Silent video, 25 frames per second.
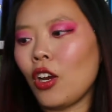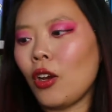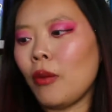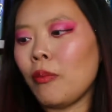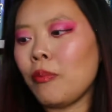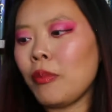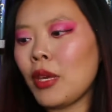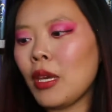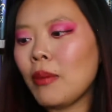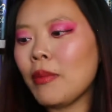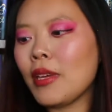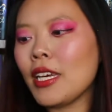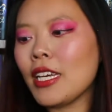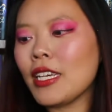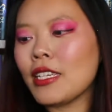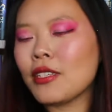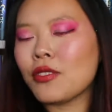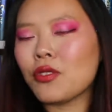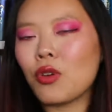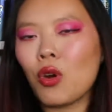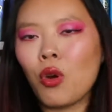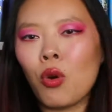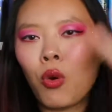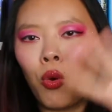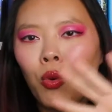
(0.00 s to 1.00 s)

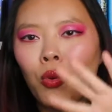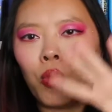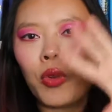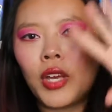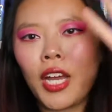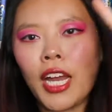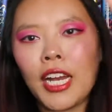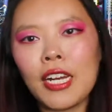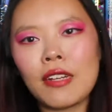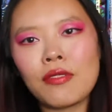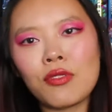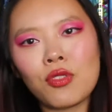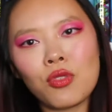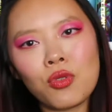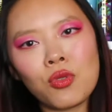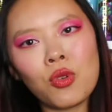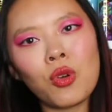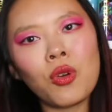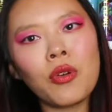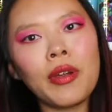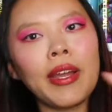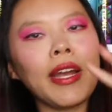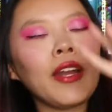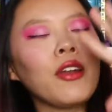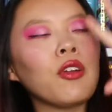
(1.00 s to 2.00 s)
Mimi's own kind of
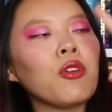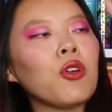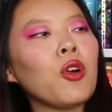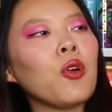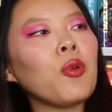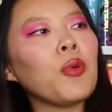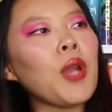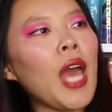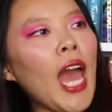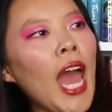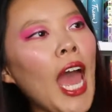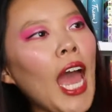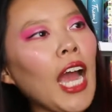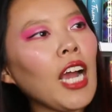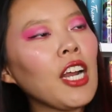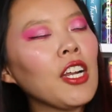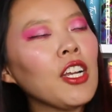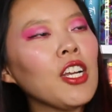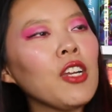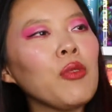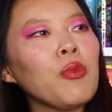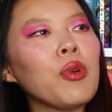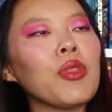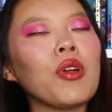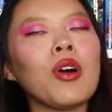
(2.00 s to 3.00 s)
story and her own
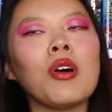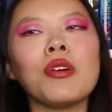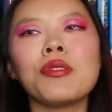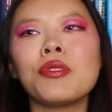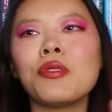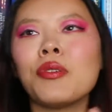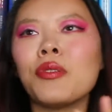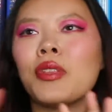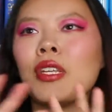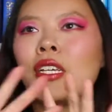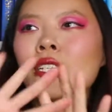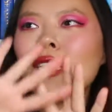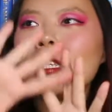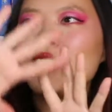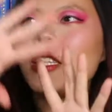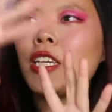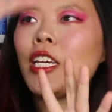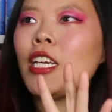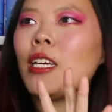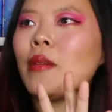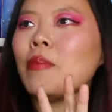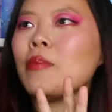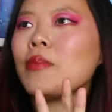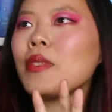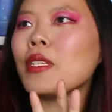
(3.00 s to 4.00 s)
action with also these
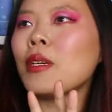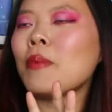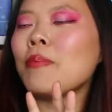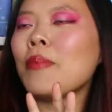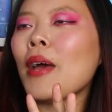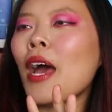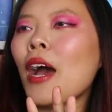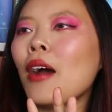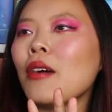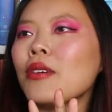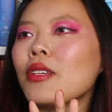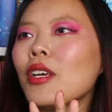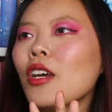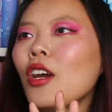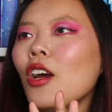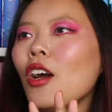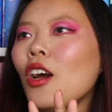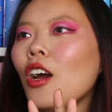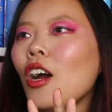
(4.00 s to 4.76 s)
themes about